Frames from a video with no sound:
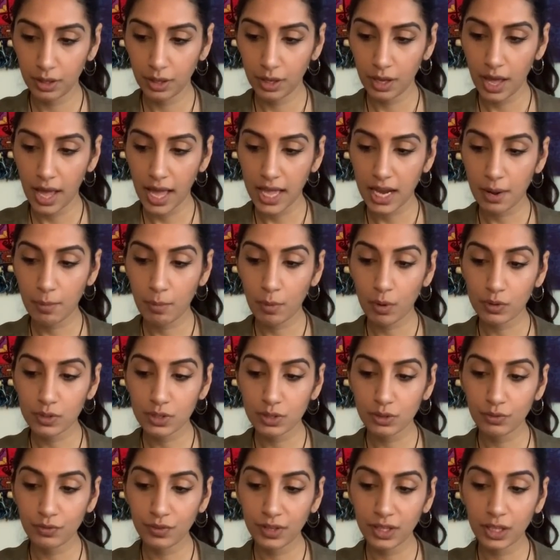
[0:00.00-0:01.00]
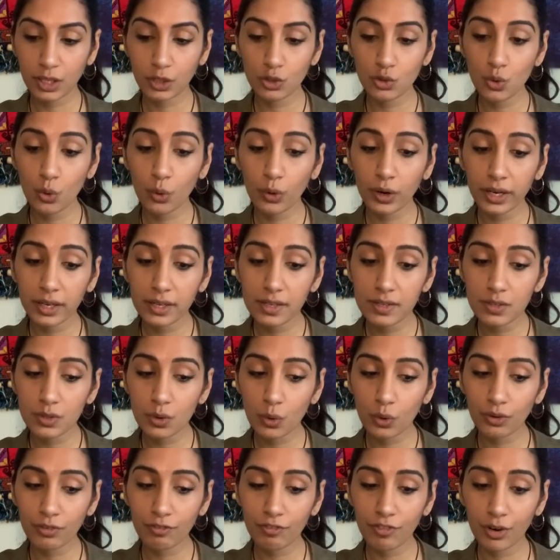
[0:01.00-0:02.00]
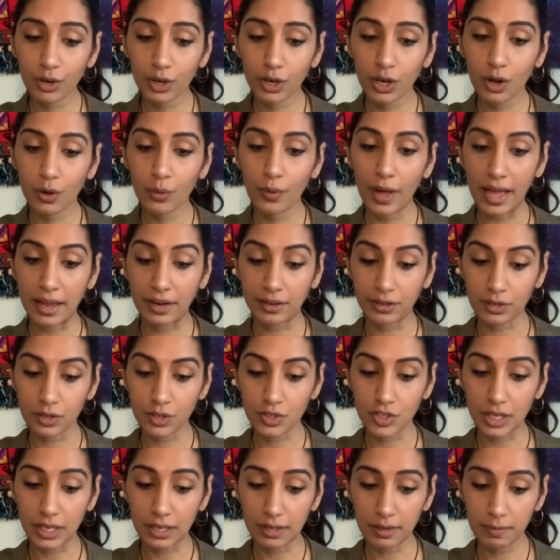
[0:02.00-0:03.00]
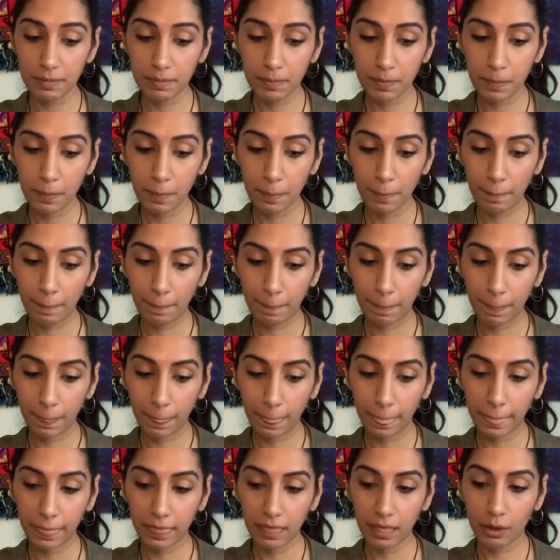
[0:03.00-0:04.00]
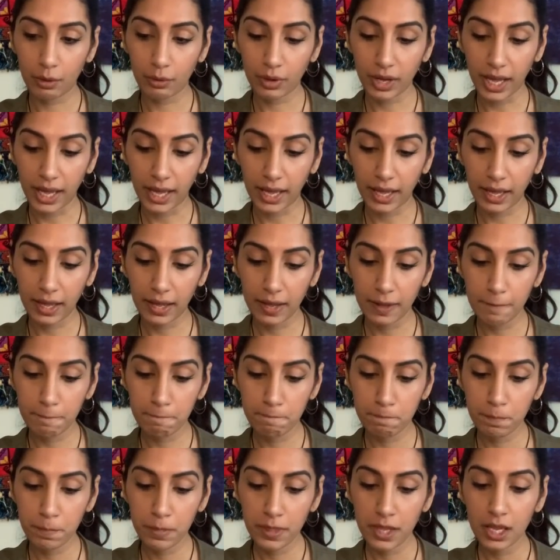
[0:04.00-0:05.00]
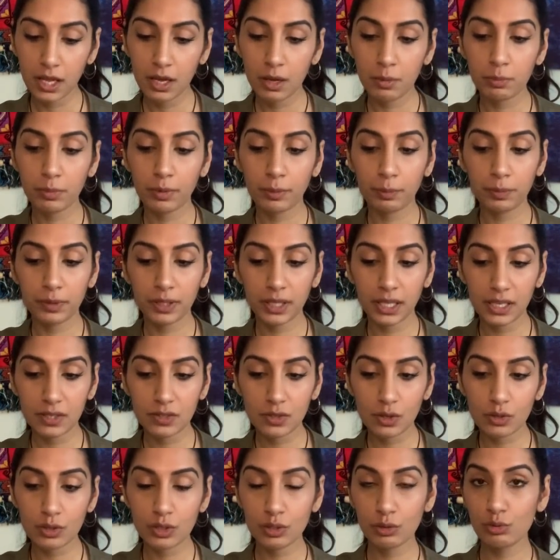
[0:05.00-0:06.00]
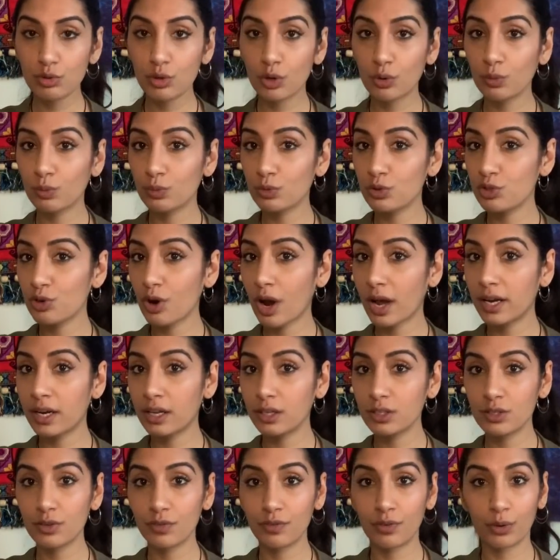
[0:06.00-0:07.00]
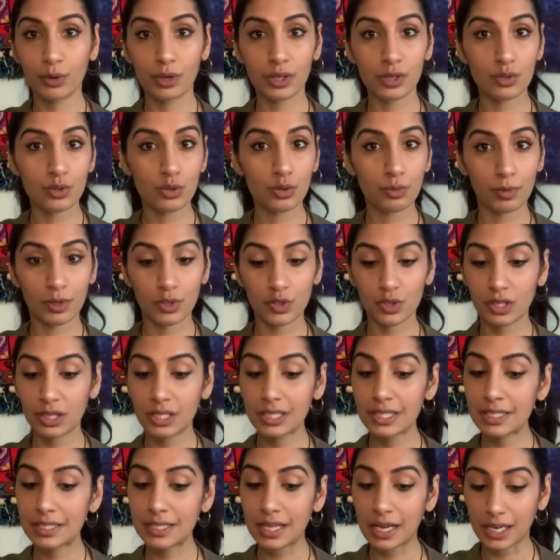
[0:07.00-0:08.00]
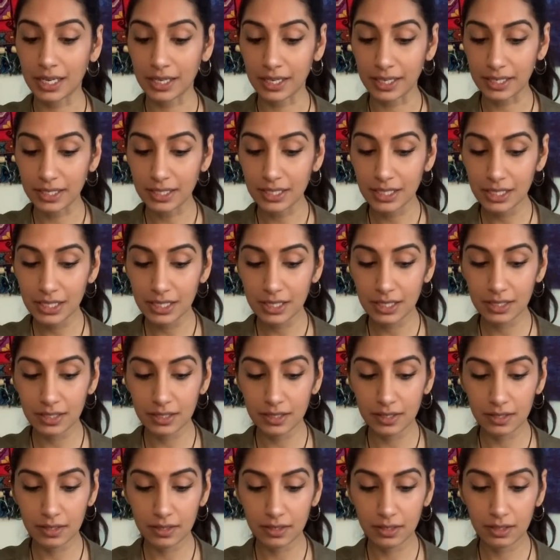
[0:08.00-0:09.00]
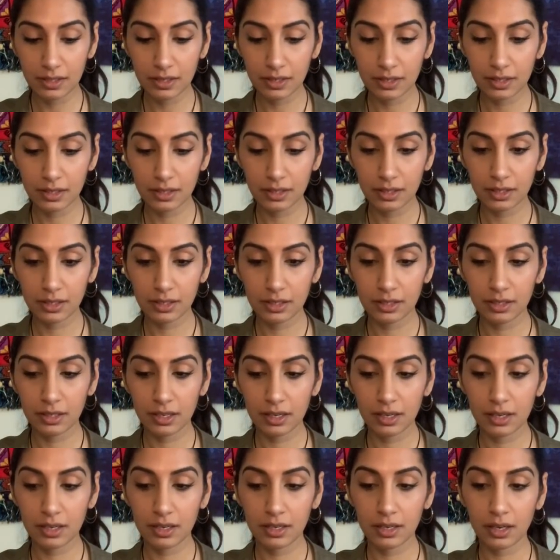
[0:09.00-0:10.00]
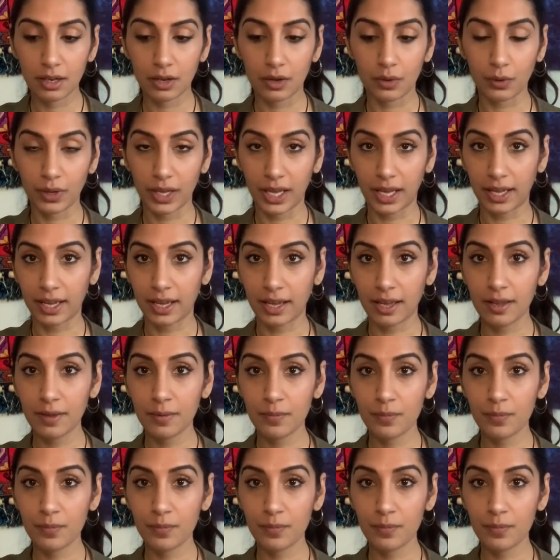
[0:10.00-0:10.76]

And I'm also feeling Taurus or Virgo energy. Okay? But please also don't try not to focus too much on the signs. Okay?